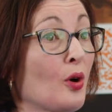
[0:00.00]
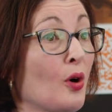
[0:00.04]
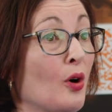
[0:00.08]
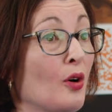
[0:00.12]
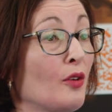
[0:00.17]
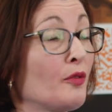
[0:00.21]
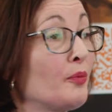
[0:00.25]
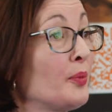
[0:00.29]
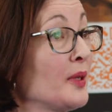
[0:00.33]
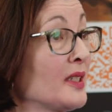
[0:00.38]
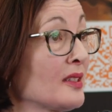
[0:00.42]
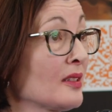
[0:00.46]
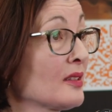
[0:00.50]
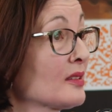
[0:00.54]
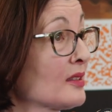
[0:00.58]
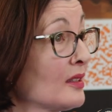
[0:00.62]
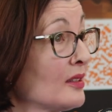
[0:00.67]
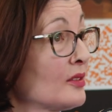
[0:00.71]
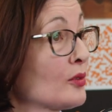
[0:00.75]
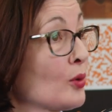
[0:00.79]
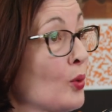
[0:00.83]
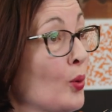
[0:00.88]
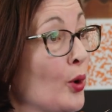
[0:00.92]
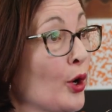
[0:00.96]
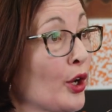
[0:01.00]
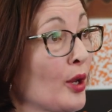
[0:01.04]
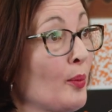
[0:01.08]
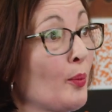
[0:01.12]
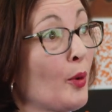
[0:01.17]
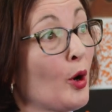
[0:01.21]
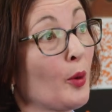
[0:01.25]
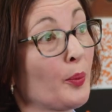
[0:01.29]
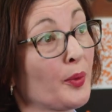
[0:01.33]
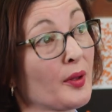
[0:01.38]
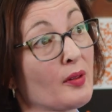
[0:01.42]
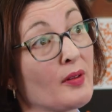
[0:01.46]
of businesses or working
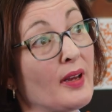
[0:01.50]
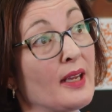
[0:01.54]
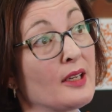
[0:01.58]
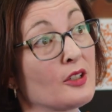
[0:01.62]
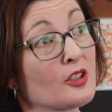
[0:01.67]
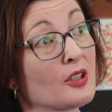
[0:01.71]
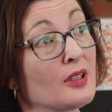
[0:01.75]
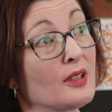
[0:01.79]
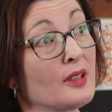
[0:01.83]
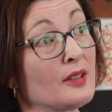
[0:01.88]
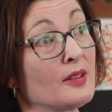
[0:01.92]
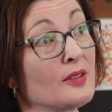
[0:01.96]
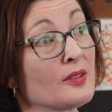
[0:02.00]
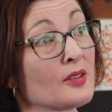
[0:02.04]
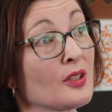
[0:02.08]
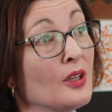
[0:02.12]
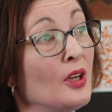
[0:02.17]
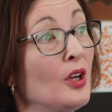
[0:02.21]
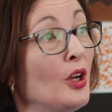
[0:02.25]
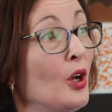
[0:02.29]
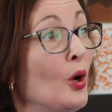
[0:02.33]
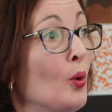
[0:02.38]
populations,